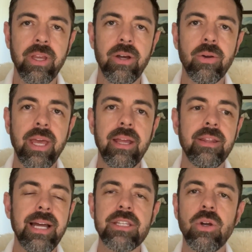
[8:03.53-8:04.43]
Okay,
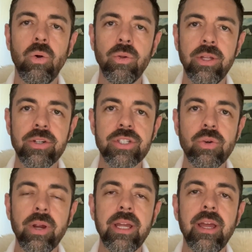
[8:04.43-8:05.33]
that's a nother
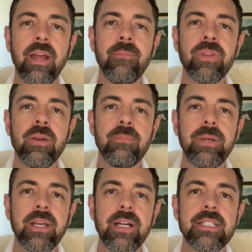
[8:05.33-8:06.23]
story
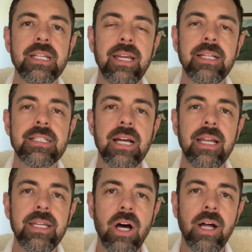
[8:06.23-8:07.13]
because it's a
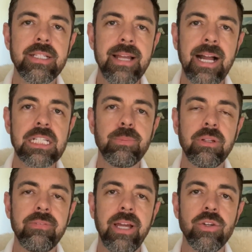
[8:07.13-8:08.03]
non-taxable
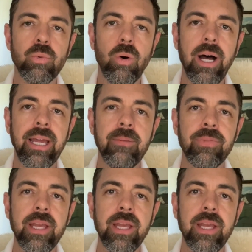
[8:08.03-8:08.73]
event. Why?